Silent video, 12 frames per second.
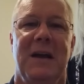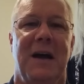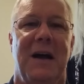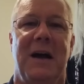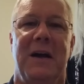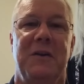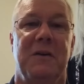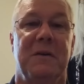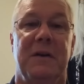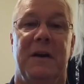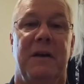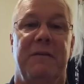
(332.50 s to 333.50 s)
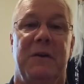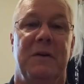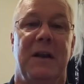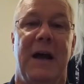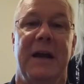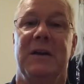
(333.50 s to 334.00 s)
If
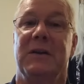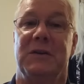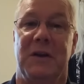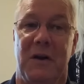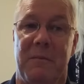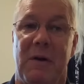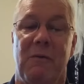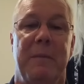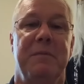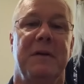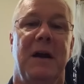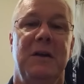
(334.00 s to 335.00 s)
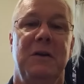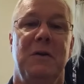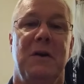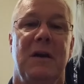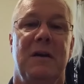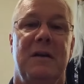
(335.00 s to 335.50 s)
you'd like, go to my website. You
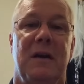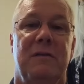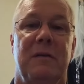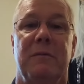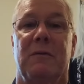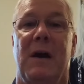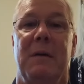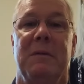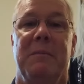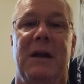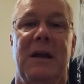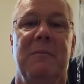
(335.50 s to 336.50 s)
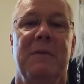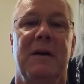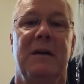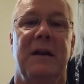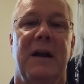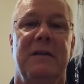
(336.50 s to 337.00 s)
can subscribe to my
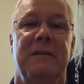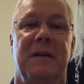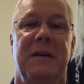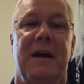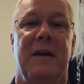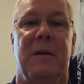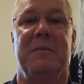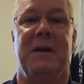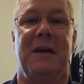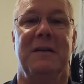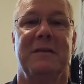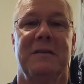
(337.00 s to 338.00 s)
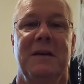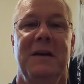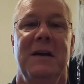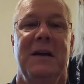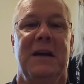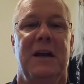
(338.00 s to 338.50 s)
email, and I send out updates.
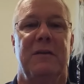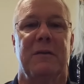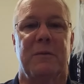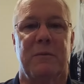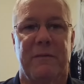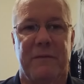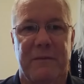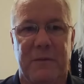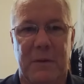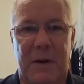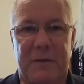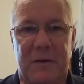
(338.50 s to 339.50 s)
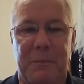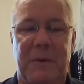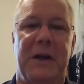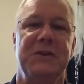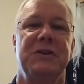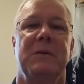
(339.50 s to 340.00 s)
It's a
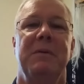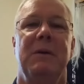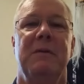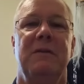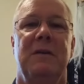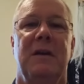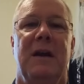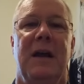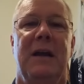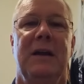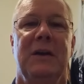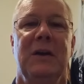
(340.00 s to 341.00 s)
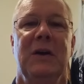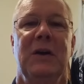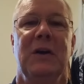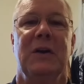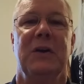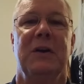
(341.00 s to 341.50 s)
pleasure to be with you today.
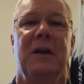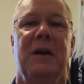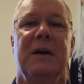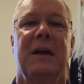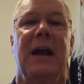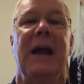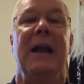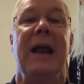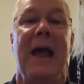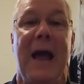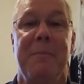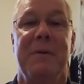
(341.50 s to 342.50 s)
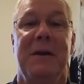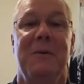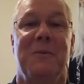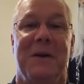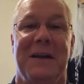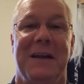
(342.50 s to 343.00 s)
Good luck and happy
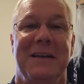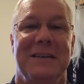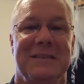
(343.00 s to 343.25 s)
reading.